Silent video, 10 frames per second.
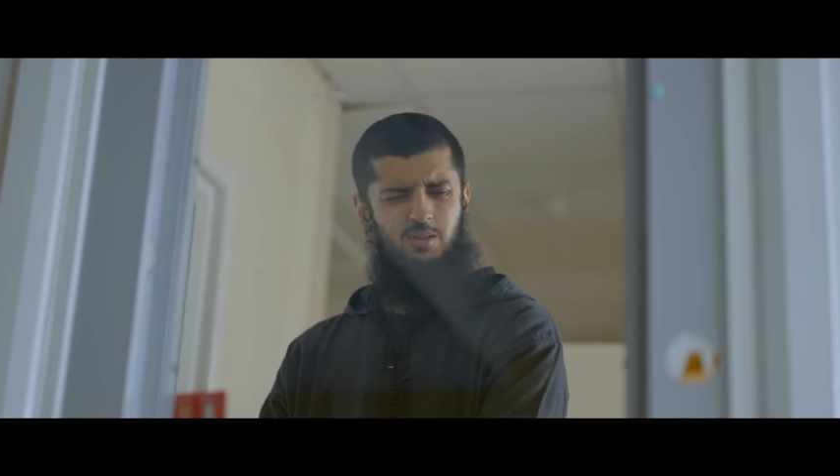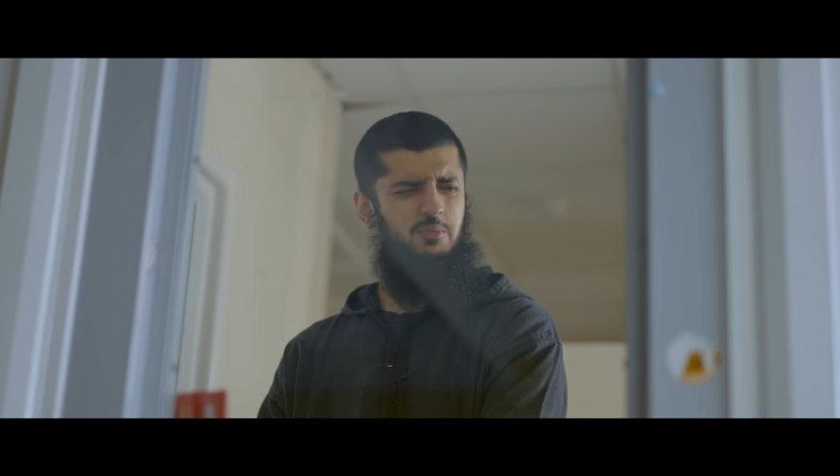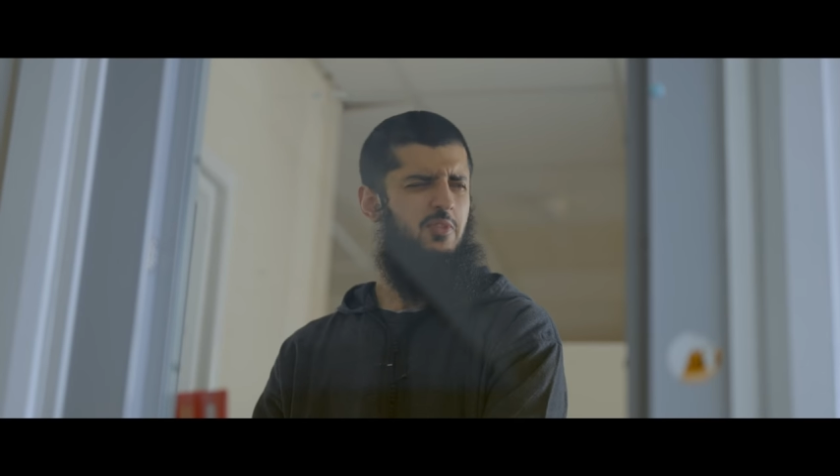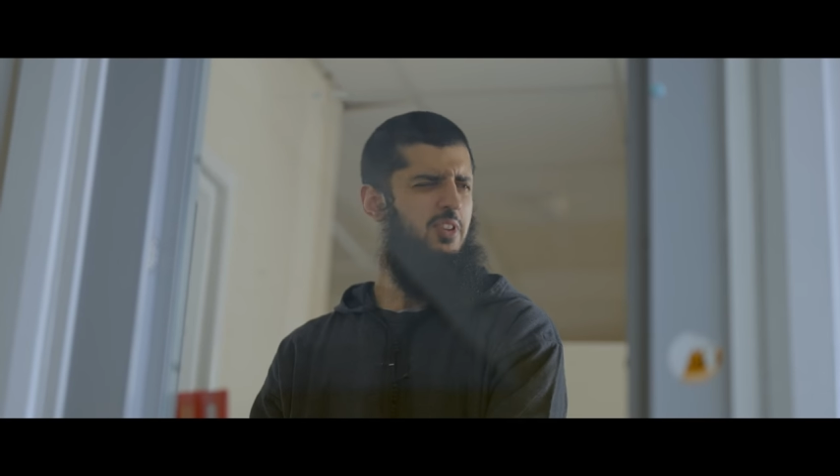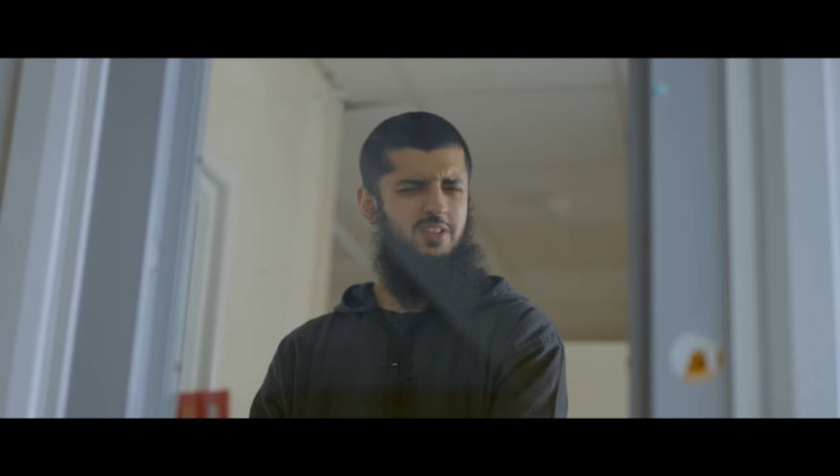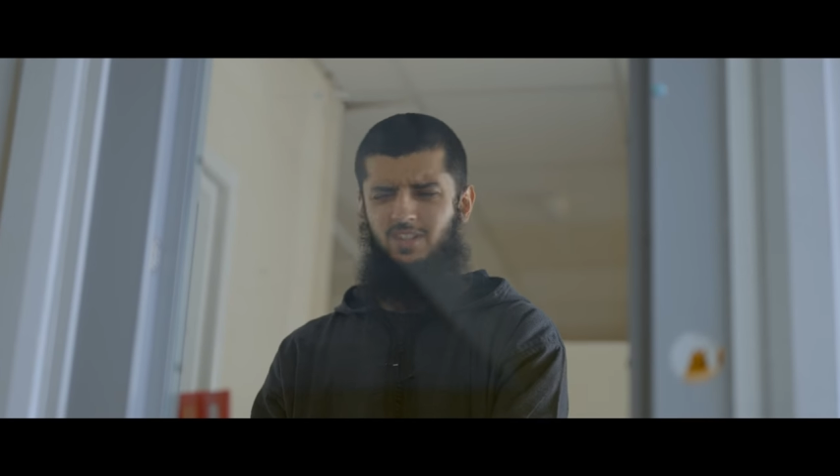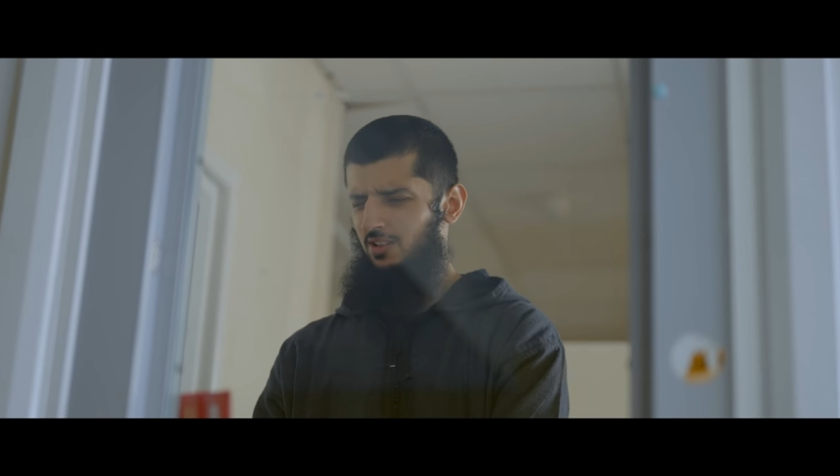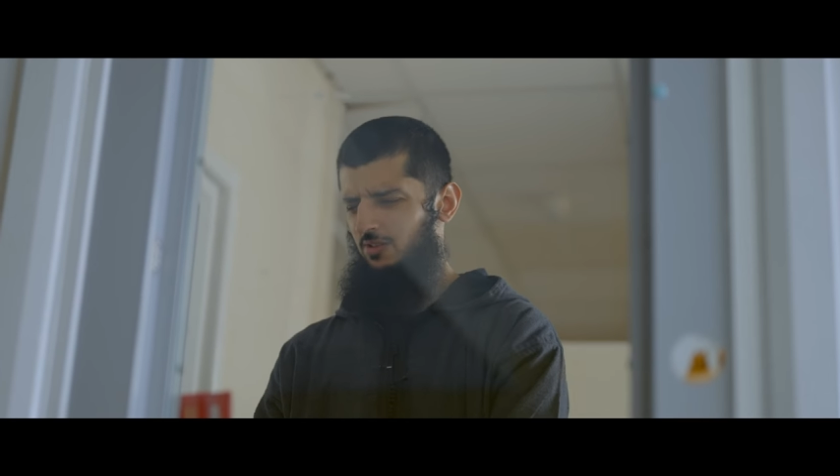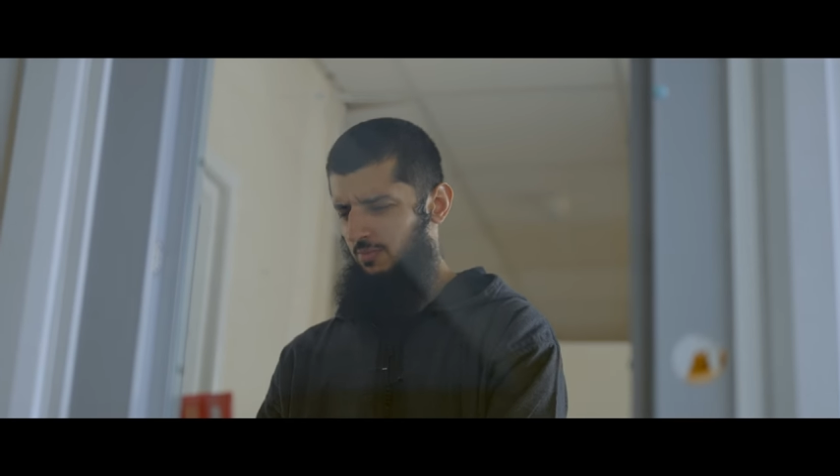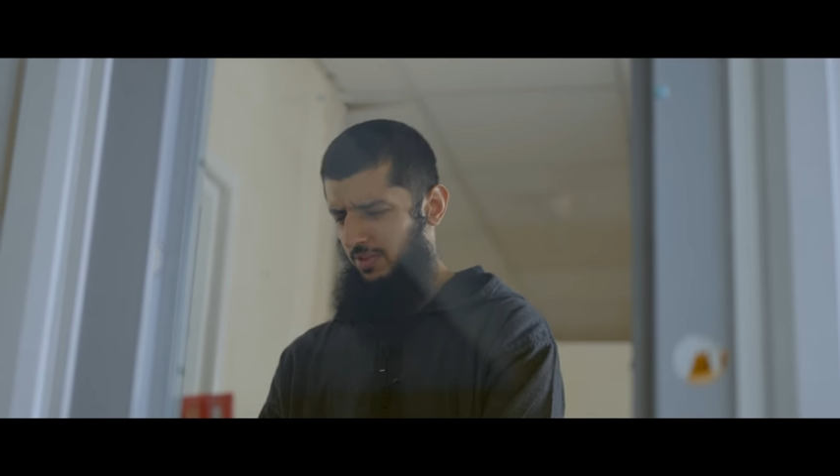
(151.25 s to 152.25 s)
I'm a volunteer,
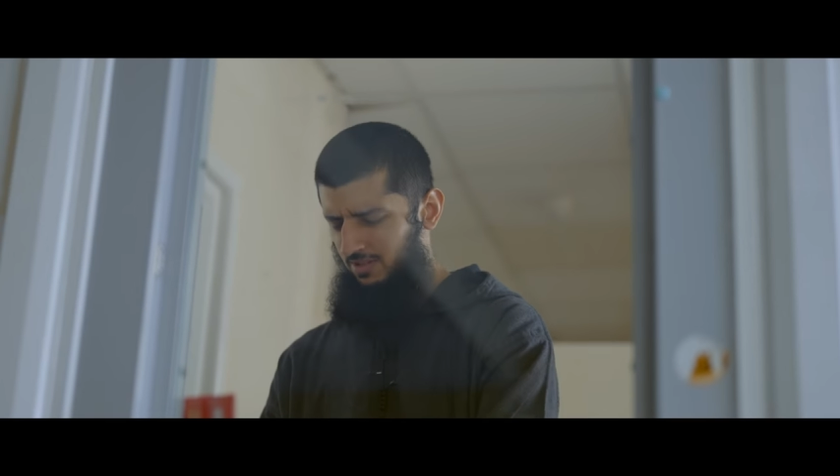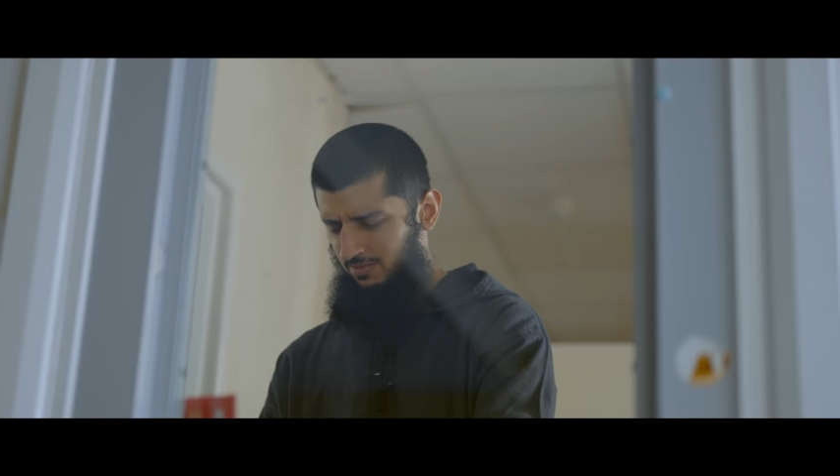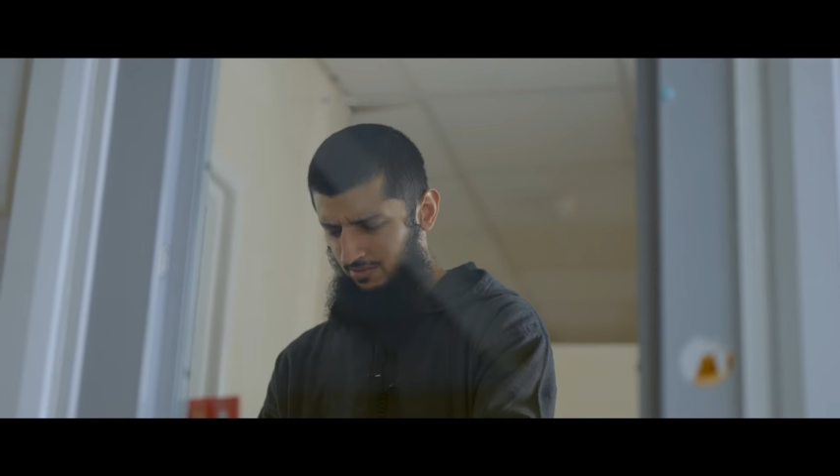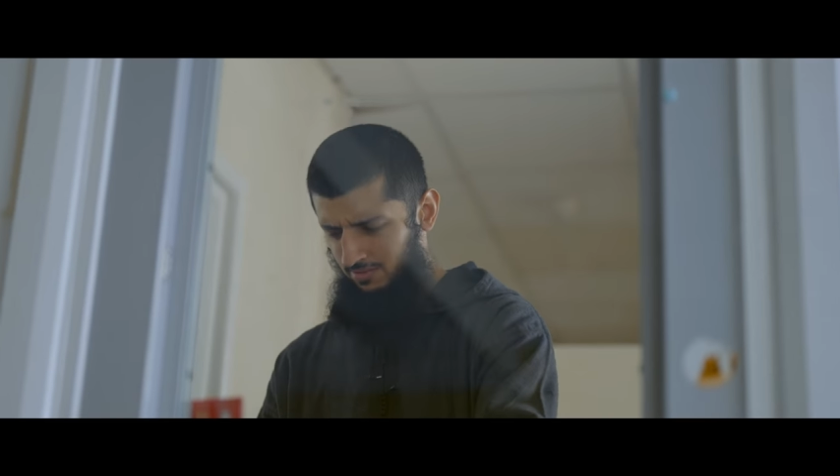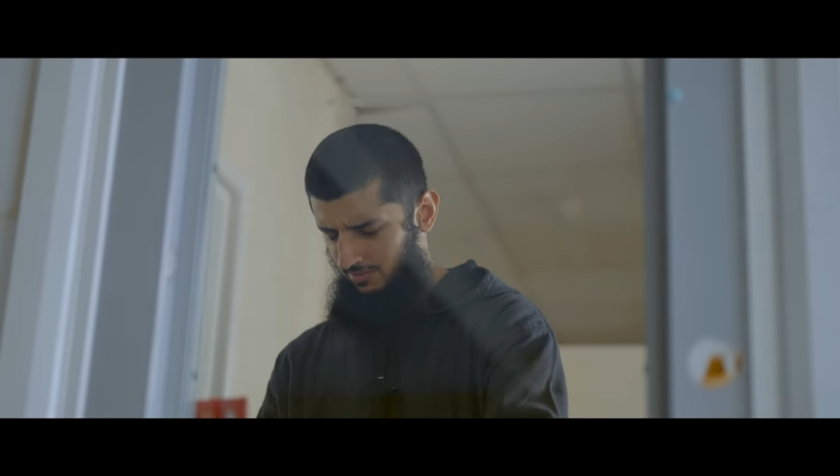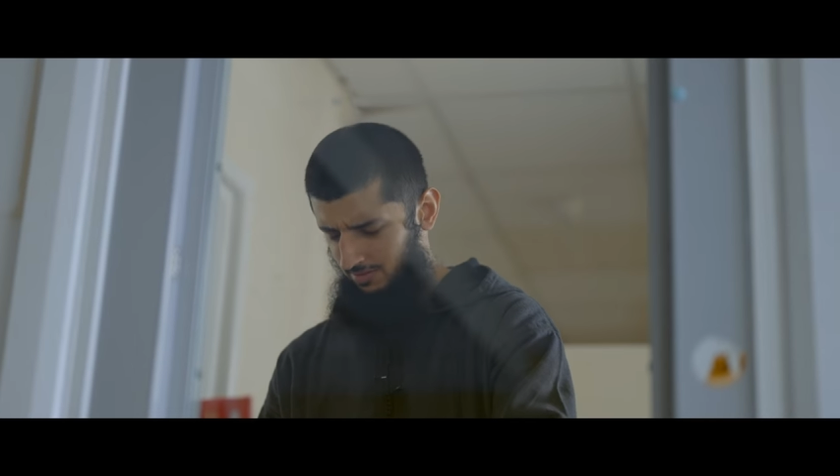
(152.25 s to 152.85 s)
I don't get paid at all.